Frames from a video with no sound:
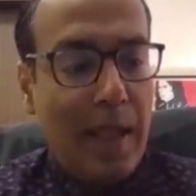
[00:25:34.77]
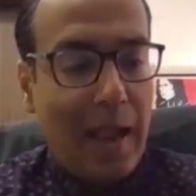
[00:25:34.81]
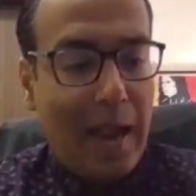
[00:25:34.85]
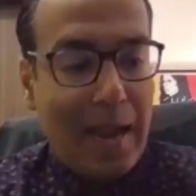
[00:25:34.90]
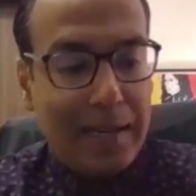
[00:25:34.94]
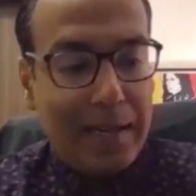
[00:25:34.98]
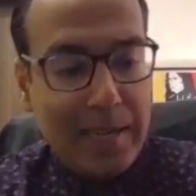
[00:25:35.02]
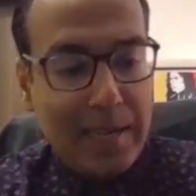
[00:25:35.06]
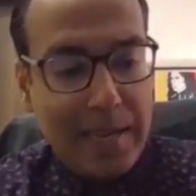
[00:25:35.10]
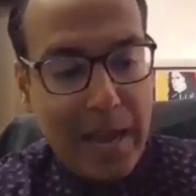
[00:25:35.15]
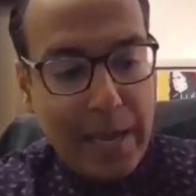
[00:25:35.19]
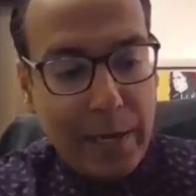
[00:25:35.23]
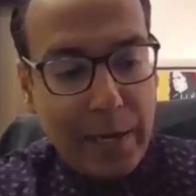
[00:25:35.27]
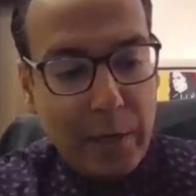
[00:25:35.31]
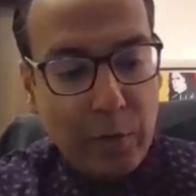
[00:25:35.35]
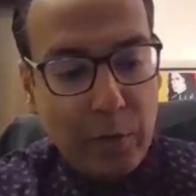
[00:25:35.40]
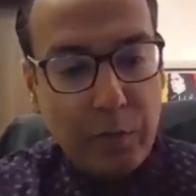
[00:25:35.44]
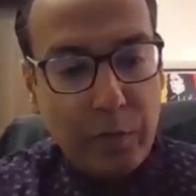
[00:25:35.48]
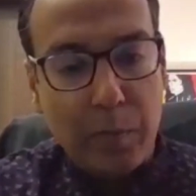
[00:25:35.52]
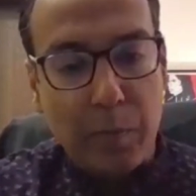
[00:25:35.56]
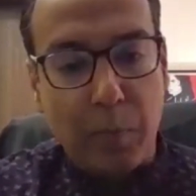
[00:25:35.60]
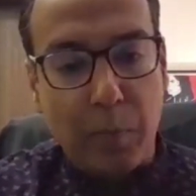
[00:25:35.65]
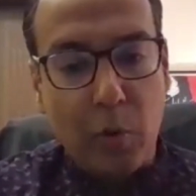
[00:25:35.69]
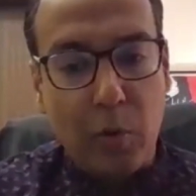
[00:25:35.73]
at the end
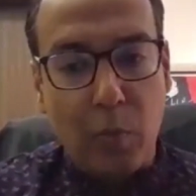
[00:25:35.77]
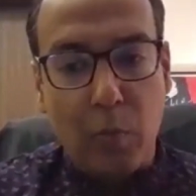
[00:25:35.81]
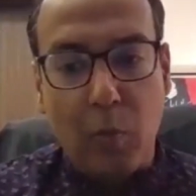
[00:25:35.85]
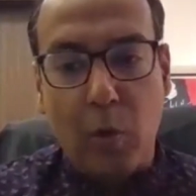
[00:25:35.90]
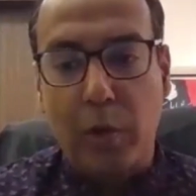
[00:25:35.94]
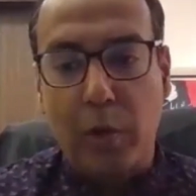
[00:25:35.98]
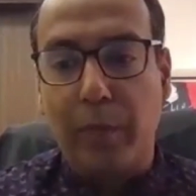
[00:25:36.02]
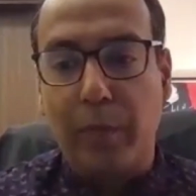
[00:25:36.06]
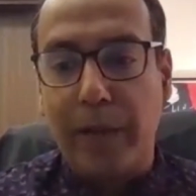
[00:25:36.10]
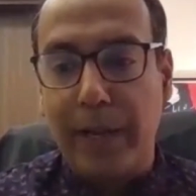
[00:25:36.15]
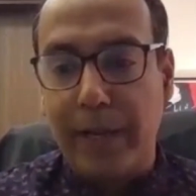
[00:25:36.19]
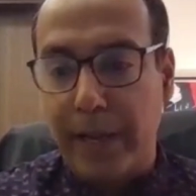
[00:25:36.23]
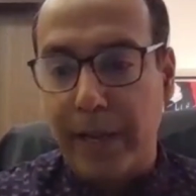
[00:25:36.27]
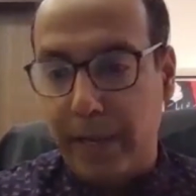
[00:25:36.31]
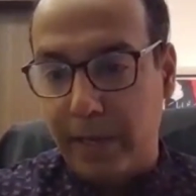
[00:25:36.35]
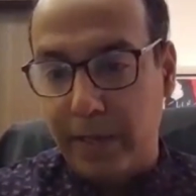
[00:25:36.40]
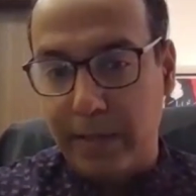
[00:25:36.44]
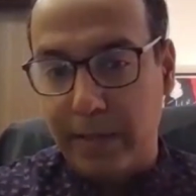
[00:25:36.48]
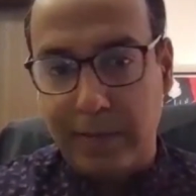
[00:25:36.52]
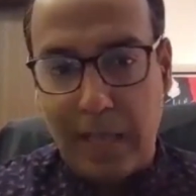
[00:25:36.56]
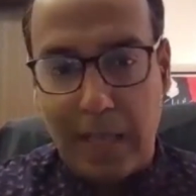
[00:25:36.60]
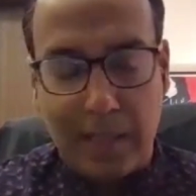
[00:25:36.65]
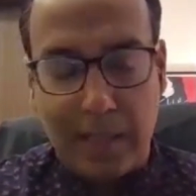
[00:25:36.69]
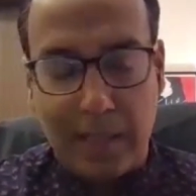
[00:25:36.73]
of the book, what we did
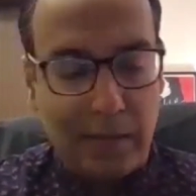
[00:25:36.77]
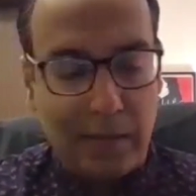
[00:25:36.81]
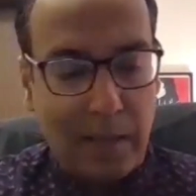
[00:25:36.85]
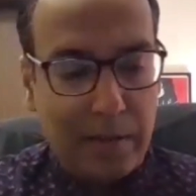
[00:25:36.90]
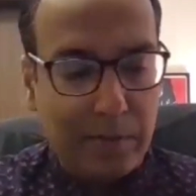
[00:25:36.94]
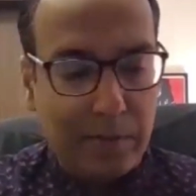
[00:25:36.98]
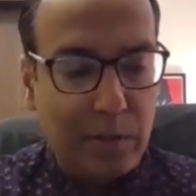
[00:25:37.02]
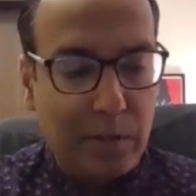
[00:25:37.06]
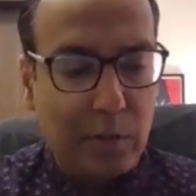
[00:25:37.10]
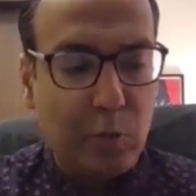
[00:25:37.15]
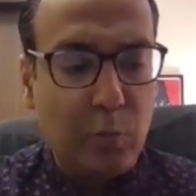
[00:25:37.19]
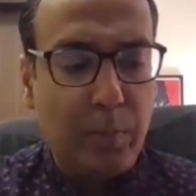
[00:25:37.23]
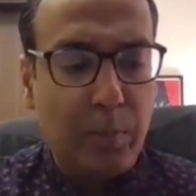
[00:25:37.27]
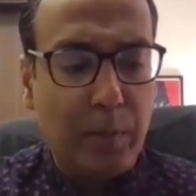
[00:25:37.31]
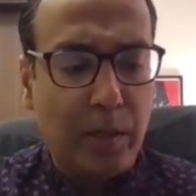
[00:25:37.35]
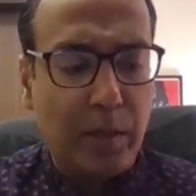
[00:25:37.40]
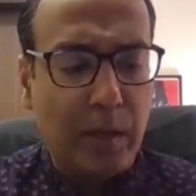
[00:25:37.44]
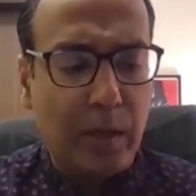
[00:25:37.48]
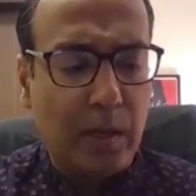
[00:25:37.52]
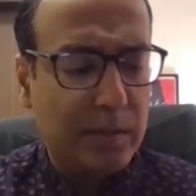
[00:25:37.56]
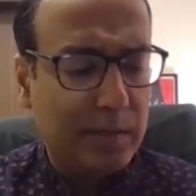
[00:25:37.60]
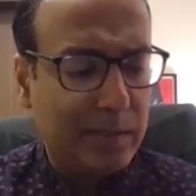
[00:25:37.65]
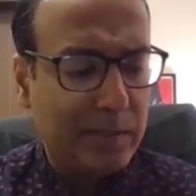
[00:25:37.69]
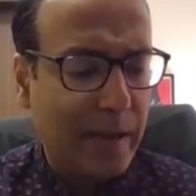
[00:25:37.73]
is, as
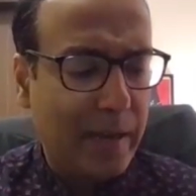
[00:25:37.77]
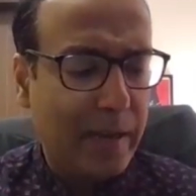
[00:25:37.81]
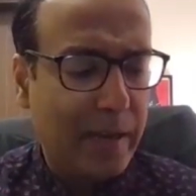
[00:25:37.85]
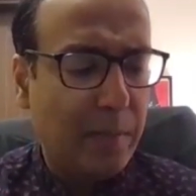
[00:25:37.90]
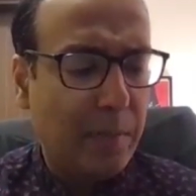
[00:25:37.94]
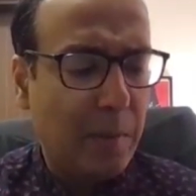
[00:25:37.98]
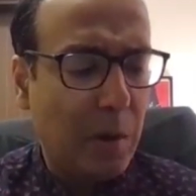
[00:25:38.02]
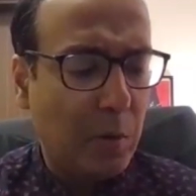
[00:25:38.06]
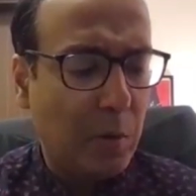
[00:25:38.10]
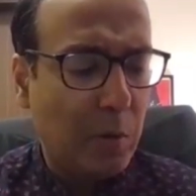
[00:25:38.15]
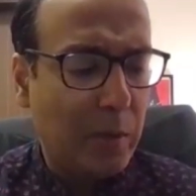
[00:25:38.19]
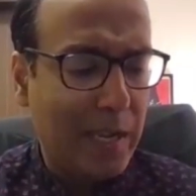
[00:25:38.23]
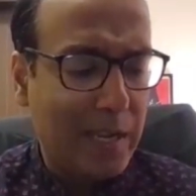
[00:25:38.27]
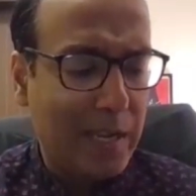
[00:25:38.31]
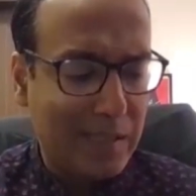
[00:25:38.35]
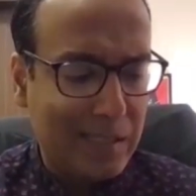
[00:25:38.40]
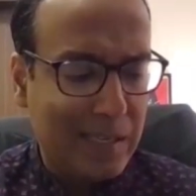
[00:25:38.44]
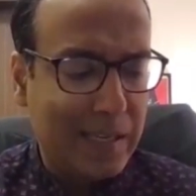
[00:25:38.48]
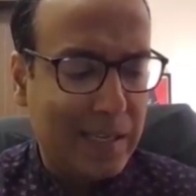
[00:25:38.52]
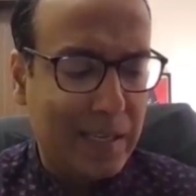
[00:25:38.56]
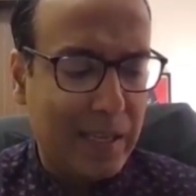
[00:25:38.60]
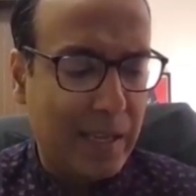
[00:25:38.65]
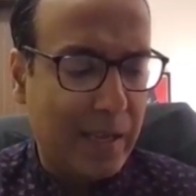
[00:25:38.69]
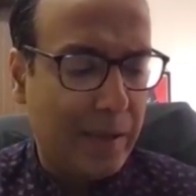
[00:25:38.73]
Rituparna said about
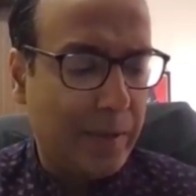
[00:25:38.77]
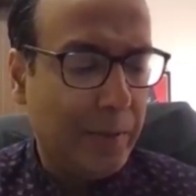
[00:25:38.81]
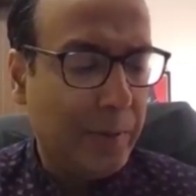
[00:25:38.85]
ACK,